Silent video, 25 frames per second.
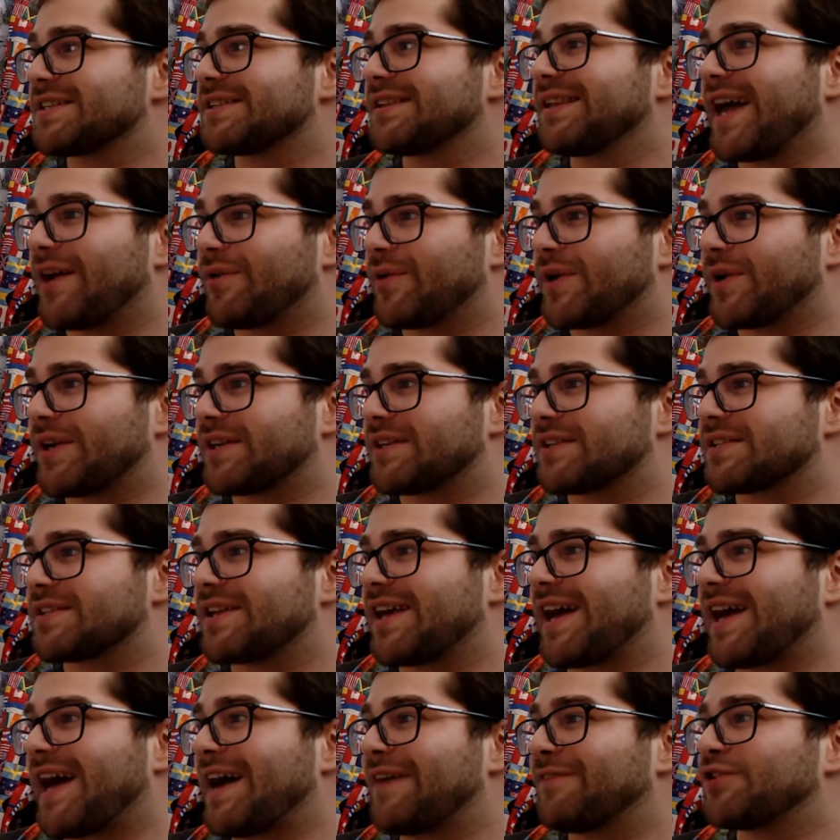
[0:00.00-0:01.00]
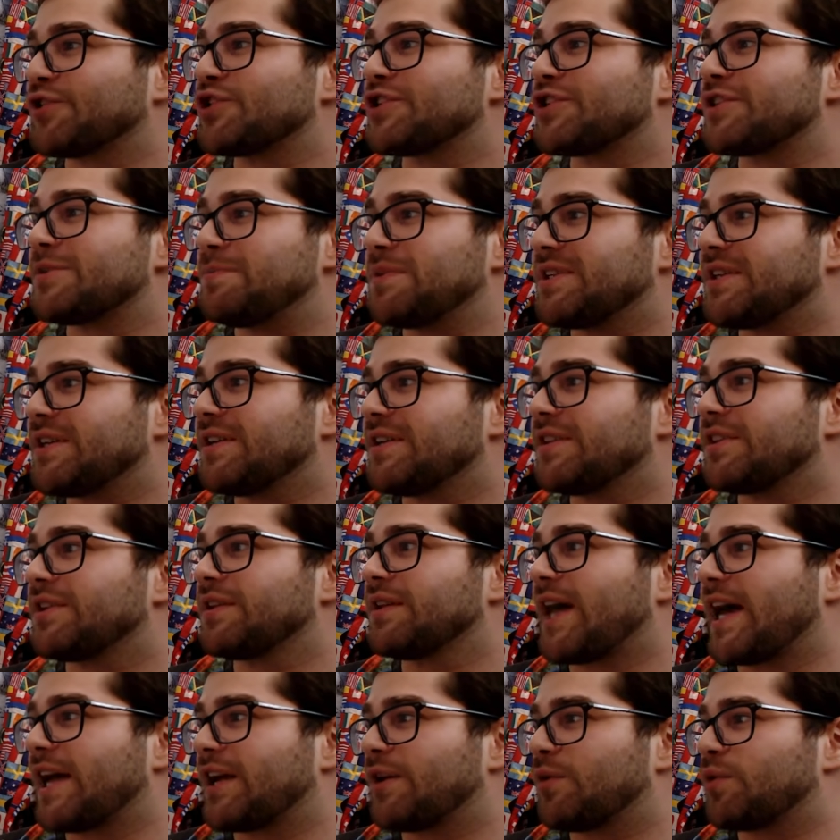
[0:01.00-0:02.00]
larynx after speaking the
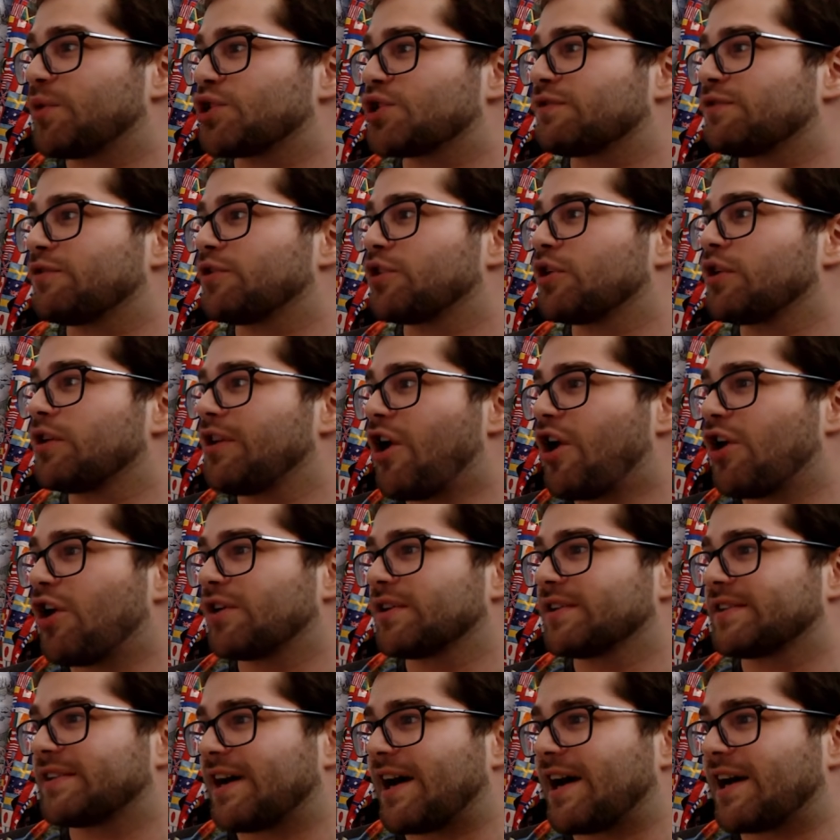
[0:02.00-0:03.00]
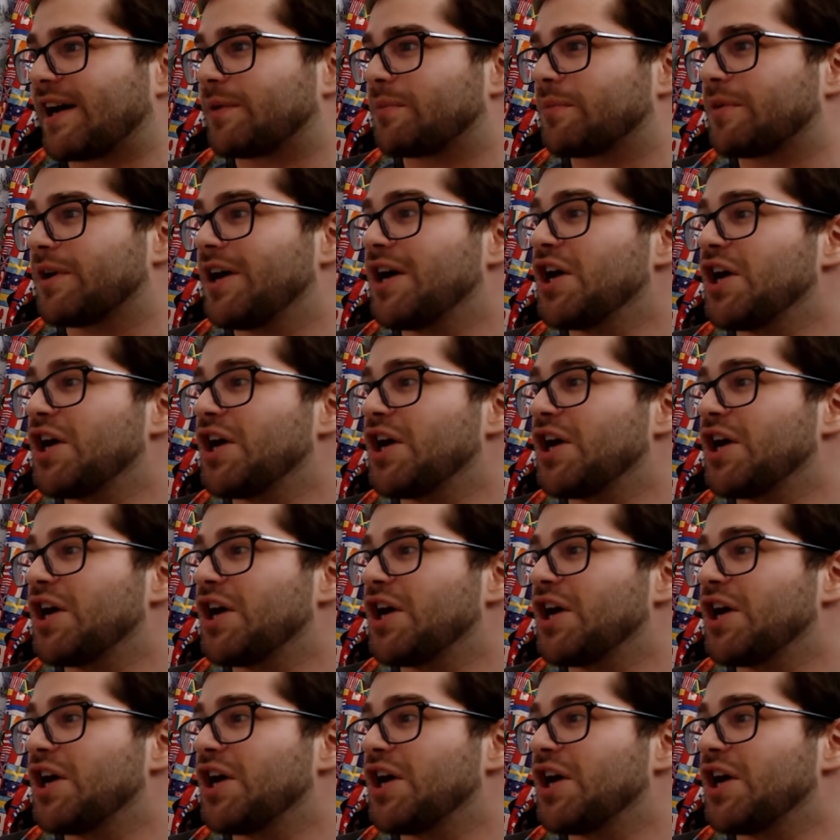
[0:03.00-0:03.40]
language for a long time,